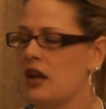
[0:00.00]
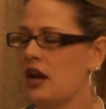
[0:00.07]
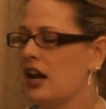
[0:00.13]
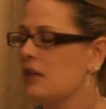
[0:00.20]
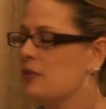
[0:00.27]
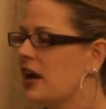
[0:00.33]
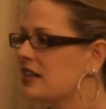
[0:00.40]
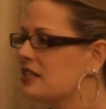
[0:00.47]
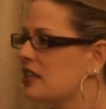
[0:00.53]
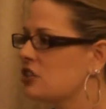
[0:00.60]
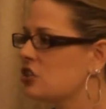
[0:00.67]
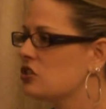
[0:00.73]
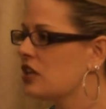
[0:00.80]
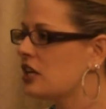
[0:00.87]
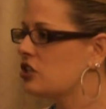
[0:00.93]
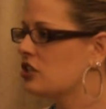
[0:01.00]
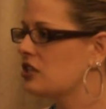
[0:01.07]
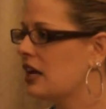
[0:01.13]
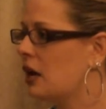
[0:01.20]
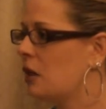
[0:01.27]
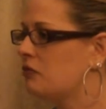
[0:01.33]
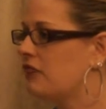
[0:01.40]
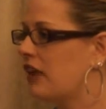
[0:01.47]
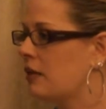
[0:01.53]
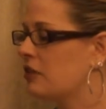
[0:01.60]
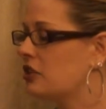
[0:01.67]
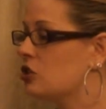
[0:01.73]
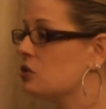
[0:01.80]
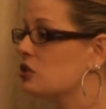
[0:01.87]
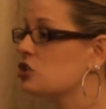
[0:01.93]
And I passed legislation to help
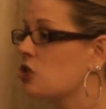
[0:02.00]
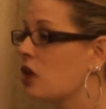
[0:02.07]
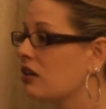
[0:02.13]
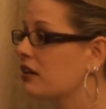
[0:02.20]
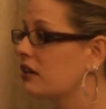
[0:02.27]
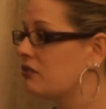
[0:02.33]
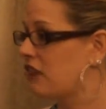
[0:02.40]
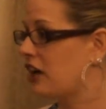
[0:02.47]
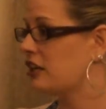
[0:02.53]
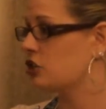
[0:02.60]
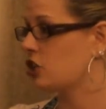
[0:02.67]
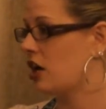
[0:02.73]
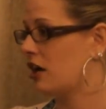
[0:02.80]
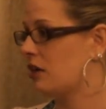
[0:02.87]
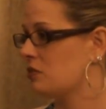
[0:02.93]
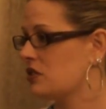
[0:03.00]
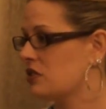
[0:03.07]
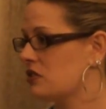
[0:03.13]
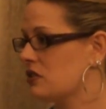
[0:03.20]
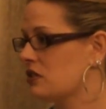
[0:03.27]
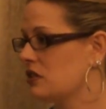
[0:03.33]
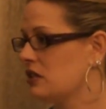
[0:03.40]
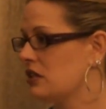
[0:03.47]
families who were struggling to find jobs.